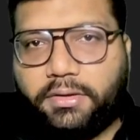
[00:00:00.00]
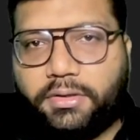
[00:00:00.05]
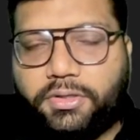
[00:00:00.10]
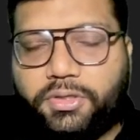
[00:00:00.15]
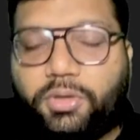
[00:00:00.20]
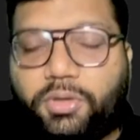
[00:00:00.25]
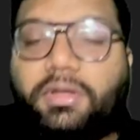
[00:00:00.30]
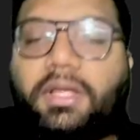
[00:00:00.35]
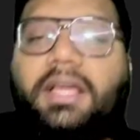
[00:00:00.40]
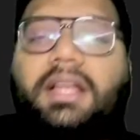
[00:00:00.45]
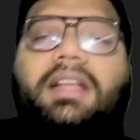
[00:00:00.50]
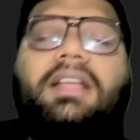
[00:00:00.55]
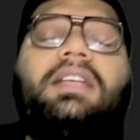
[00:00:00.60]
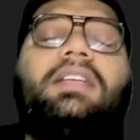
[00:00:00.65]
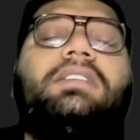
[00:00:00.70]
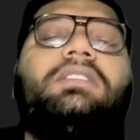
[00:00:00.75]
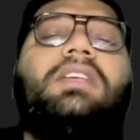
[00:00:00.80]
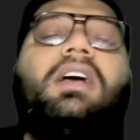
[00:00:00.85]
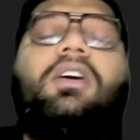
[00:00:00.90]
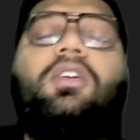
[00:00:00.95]
So there
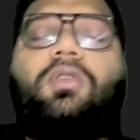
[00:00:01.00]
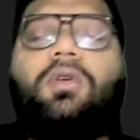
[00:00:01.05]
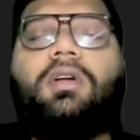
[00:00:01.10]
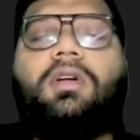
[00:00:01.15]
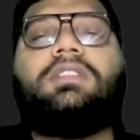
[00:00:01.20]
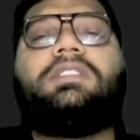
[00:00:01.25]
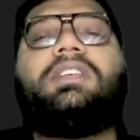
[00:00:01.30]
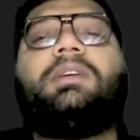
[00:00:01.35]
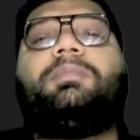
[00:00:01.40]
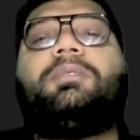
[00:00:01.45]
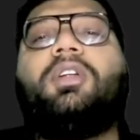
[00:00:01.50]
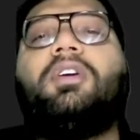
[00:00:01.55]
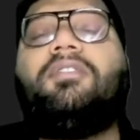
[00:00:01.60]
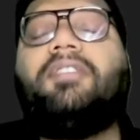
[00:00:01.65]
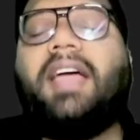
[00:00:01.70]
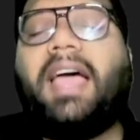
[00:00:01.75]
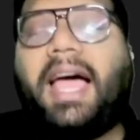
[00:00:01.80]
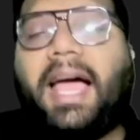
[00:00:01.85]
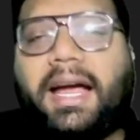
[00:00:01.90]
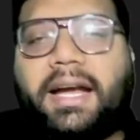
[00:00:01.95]
is a concept of
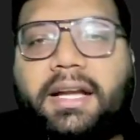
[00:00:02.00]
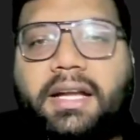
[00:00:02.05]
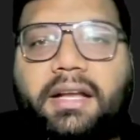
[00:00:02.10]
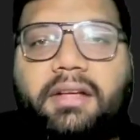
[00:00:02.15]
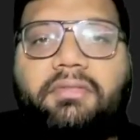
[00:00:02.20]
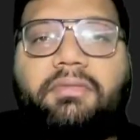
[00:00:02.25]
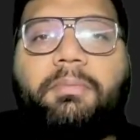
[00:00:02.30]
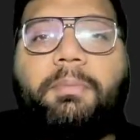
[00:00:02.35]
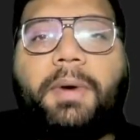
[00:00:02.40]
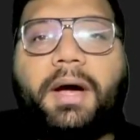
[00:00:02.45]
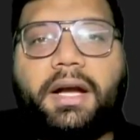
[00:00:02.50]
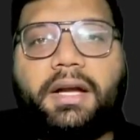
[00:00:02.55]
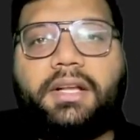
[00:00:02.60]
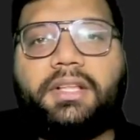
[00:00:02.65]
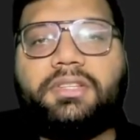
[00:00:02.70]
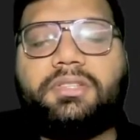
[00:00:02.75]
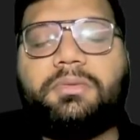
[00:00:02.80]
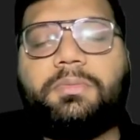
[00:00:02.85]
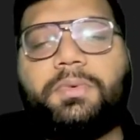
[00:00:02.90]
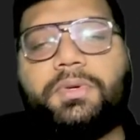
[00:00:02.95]
active
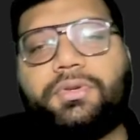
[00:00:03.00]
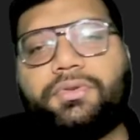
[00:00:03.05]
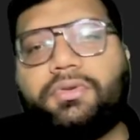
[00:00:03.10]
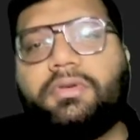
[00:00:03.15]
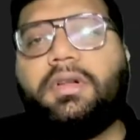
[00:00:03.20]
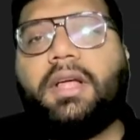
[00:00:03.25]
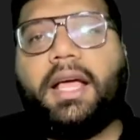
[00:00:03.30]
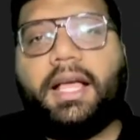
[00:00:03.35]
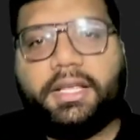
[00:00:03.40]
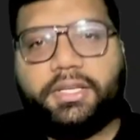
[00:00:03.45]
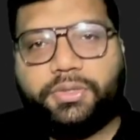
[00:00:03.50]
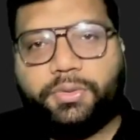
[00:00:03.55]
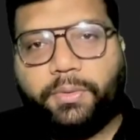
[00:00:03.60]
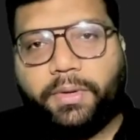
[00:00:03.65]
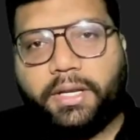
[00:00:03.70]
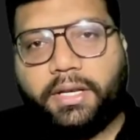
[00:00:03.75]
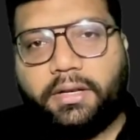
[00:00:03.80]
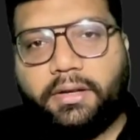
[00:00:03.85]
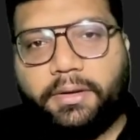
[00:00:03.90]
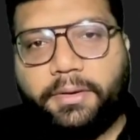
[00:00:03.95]
participation as
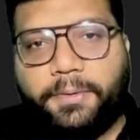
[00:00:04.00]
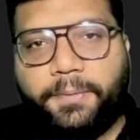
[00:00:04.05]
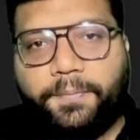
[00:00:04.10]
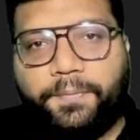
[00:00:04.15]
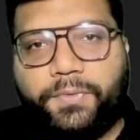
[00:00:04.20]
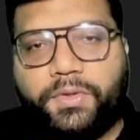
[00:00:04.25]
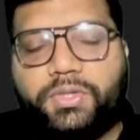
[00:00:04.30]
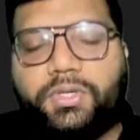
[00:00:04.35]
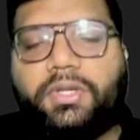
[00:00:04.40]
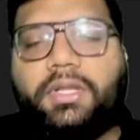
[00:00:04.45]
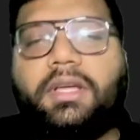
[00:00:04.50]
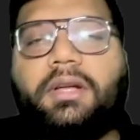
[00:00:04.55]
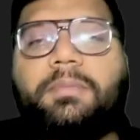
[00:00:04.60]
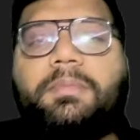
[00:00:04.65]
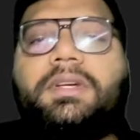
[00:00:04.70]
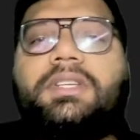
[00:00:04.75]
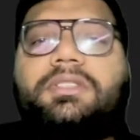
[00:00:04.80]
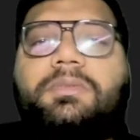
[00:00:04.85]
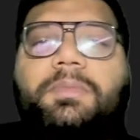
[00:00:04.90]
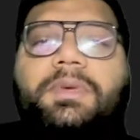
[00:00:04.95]
well. So there
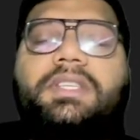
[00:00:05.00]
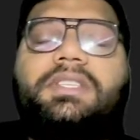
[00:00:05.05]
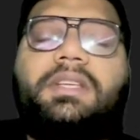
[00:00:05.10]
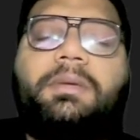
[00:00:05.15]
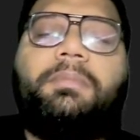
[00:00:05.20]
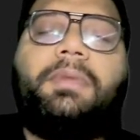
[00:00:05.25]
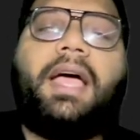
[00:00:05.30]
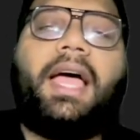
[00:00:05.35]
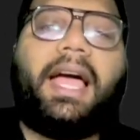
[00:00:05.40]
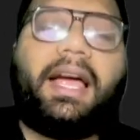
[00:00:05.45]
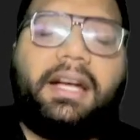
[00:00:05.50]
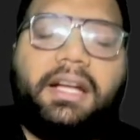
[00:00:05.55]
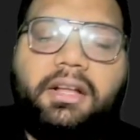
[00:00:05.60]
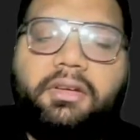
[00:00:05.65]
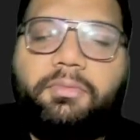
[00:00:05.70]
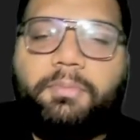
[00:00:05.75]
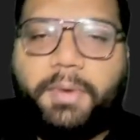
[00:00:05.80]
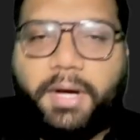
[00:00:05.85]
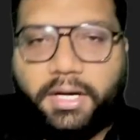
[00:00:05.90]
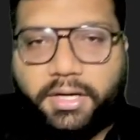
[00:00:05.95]
must be some
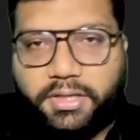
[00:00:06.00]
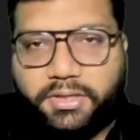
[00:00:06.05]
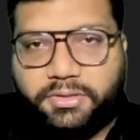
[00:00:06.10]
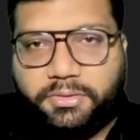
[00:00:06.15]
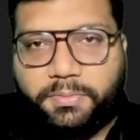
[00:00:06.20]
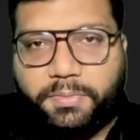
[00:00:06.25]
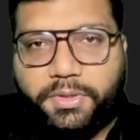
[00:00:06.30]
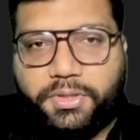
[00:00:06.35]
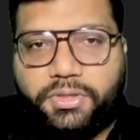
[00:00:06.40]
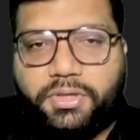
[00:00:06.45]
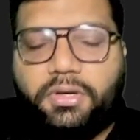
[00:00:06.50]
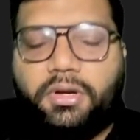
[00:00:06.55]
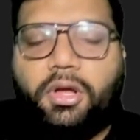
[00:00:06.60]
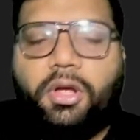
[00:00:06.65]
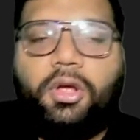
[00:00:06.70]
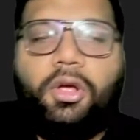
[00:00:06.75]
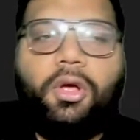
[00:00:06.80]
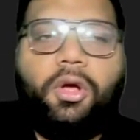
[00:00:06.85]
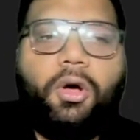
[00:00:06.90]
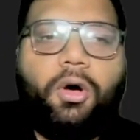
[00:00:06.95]
active participation
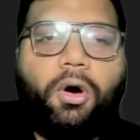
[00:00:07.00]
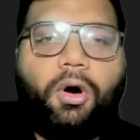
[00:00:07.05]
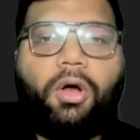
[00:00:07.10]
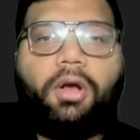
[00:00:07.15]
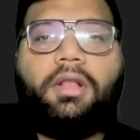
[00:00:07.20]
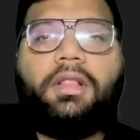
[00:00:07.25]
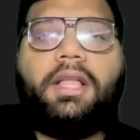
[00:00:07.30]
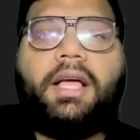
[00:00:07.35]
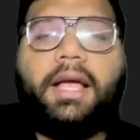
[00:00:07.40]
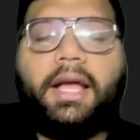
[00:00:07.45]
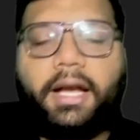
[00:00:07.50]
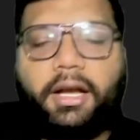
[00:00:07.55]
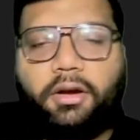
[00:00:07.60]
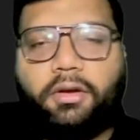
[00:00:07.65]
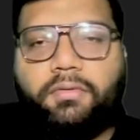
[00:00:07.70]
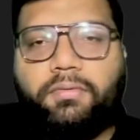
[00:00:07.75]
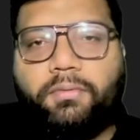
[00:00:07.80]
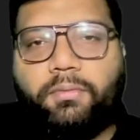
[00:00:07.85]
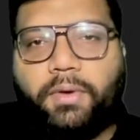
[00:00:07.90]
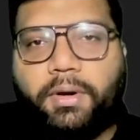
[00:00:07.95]
on the hand
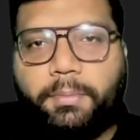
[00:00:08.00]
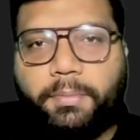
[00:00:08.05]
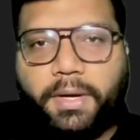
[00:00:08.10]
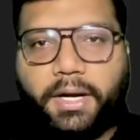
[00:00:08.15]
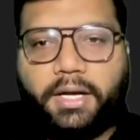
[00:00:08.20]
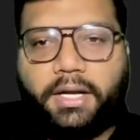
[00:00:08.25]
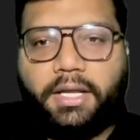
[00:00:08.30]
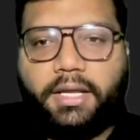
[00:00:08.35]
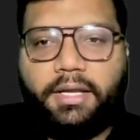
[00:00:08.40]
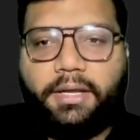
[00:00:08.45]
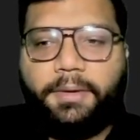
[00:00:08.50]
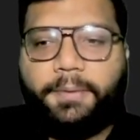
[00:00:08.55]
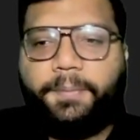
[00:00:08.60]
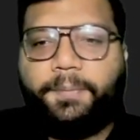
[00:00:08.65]
of one party.